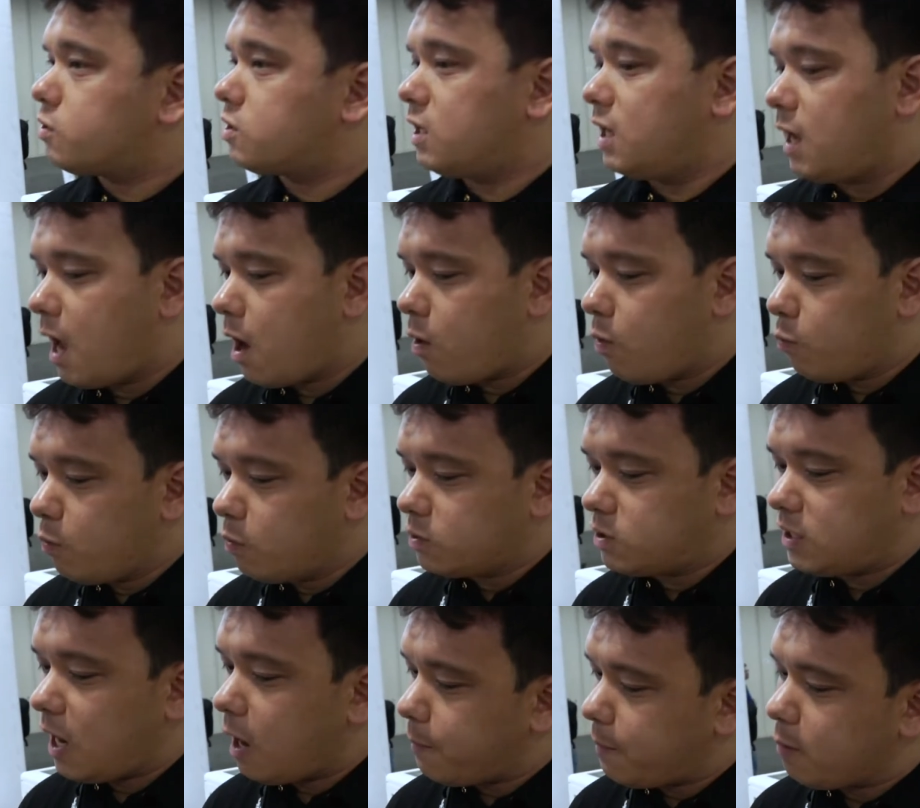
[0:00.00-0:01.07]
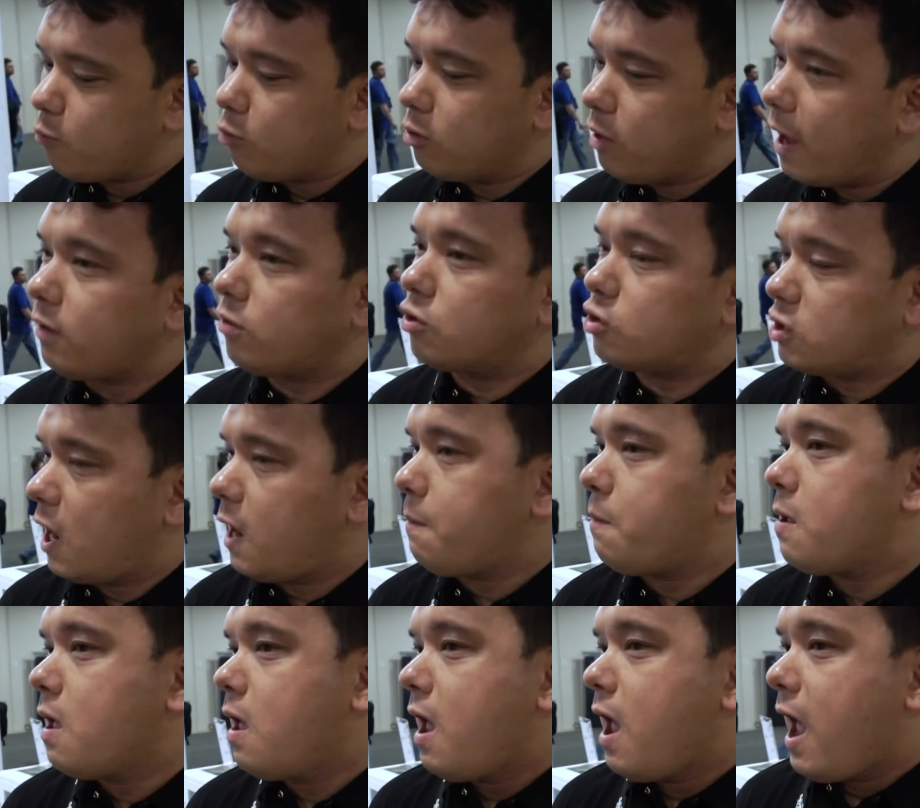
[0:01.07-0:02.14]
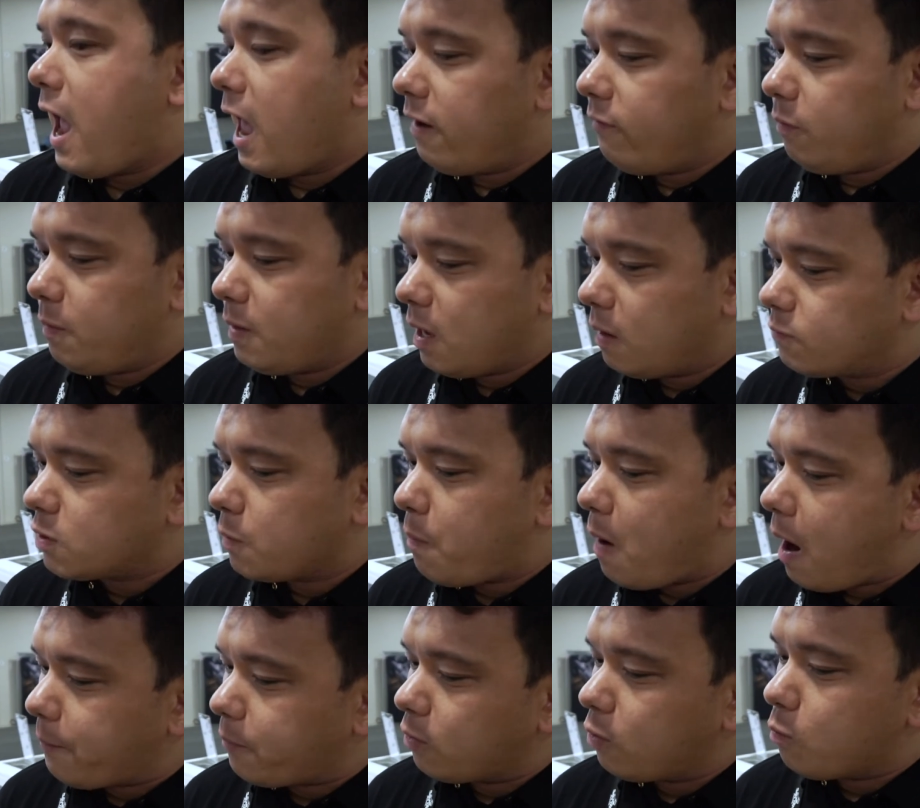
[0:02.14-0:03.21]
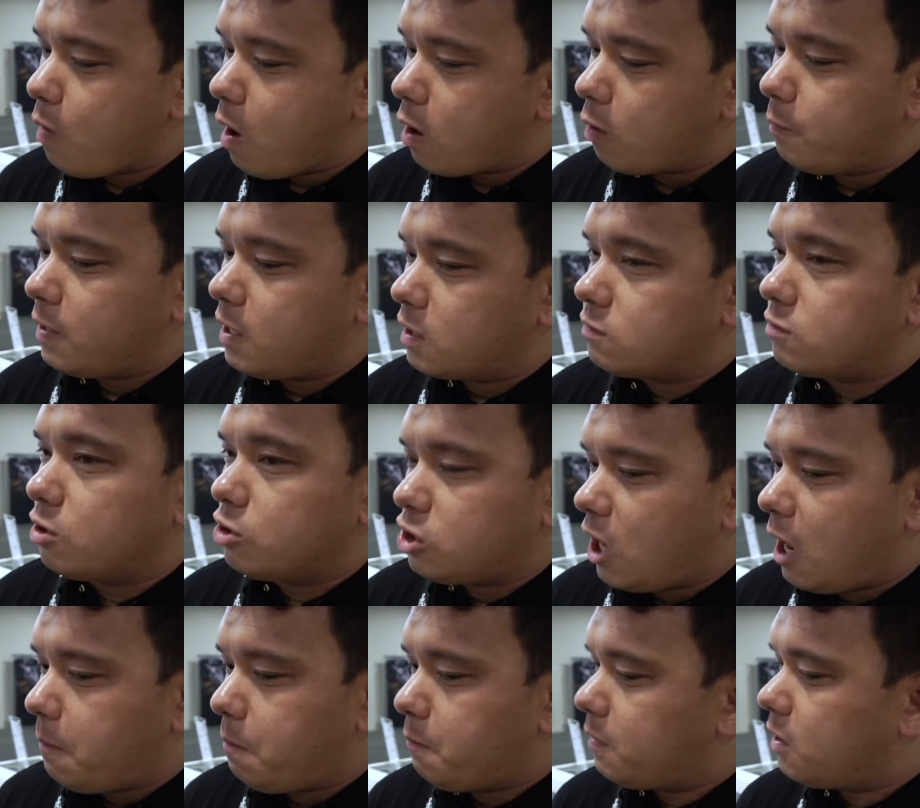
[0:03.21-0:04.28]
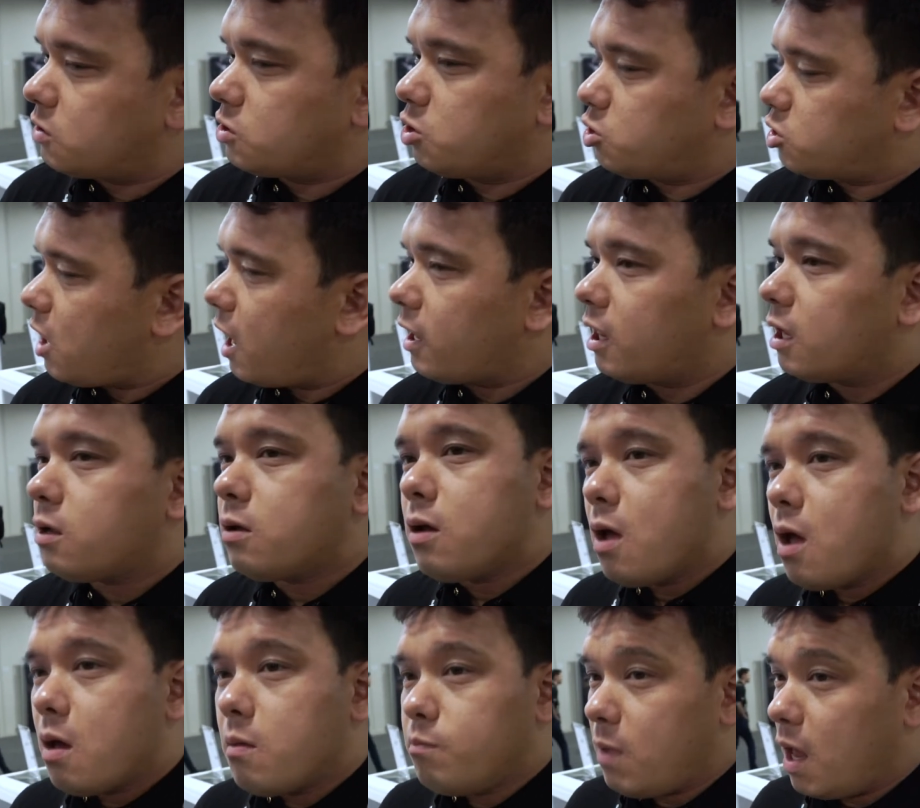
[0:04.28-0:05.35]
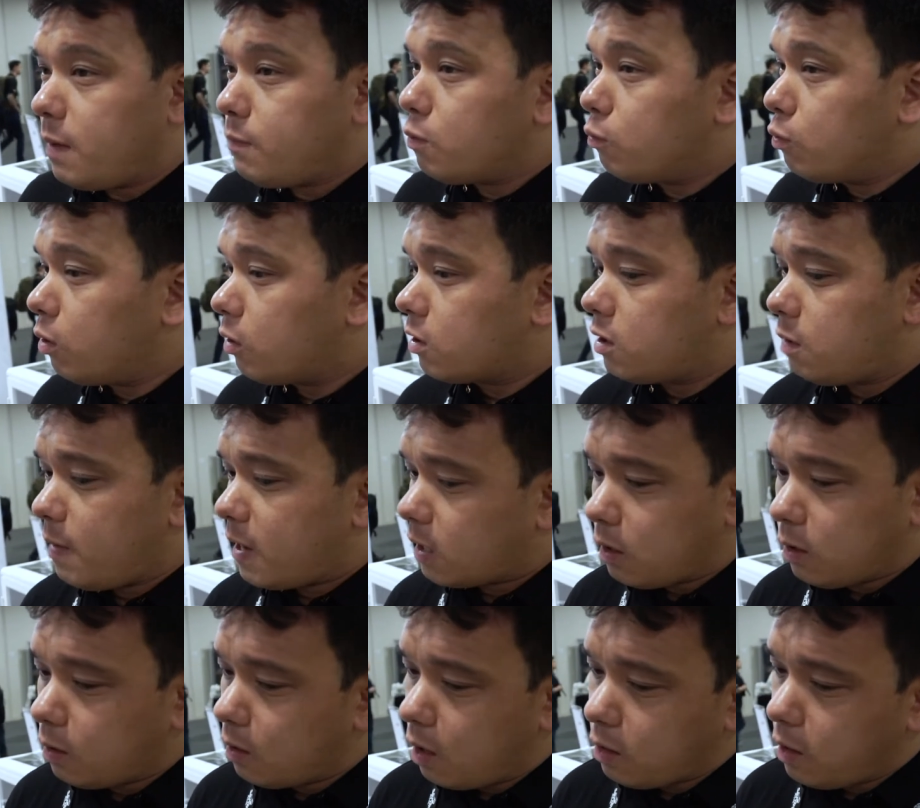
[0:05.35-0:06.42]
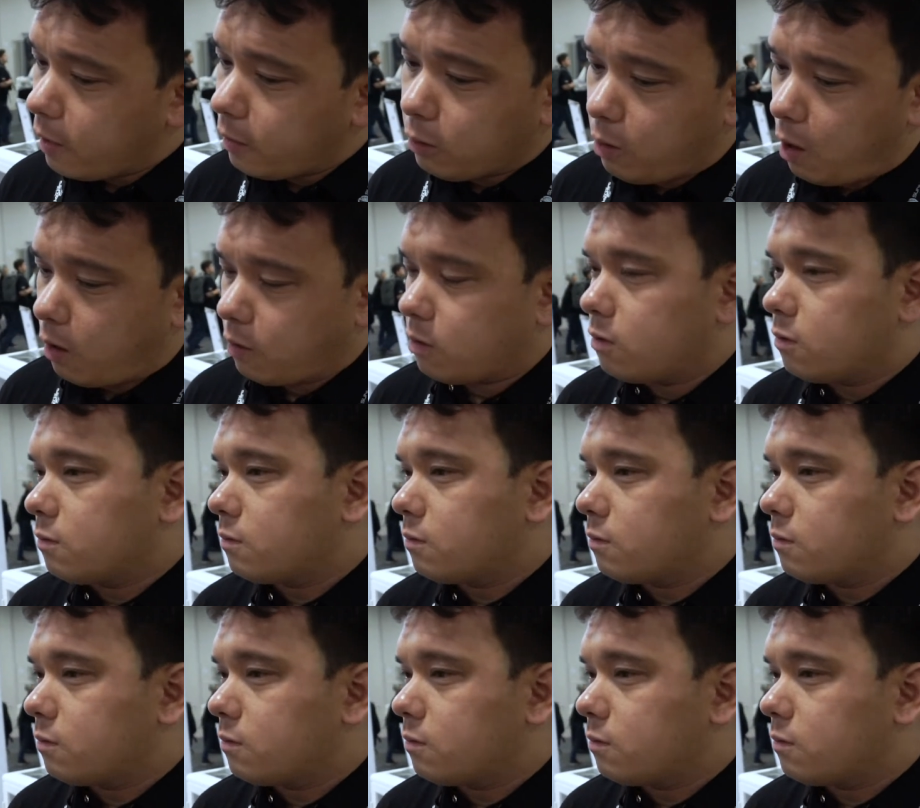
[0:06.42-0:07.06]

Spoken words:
we'll see how people like the shape, and if it becomes a popular model because of the shape and because of the styling, maybe we'll look into making it a liner lock.